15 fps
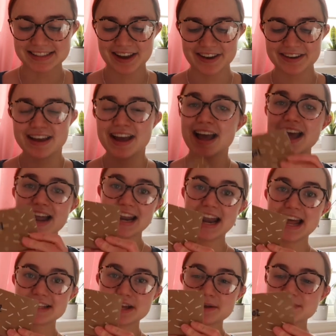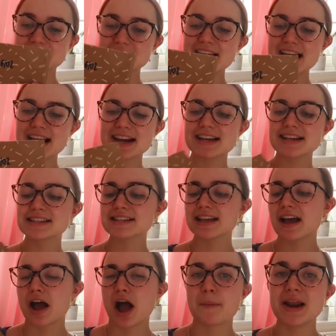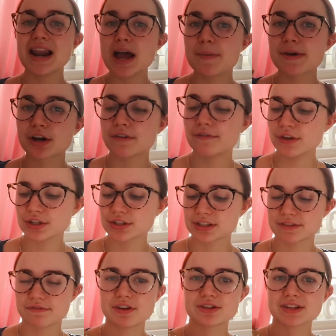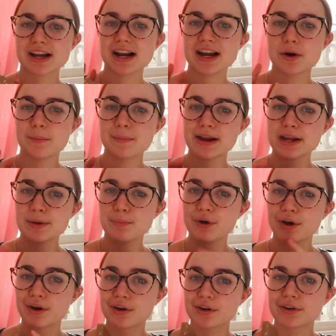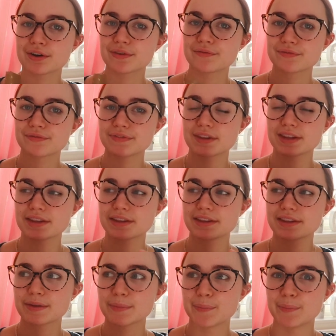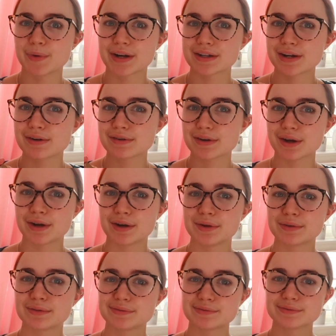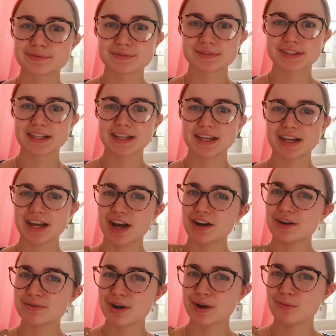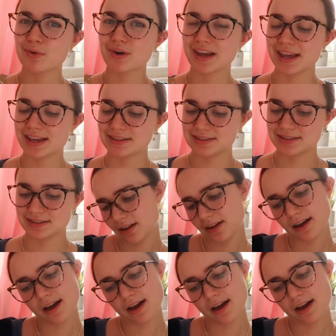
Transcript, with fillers: so let's open today's I'm a little bit confused because it feels like a little mini book but I don't know I don't know what it is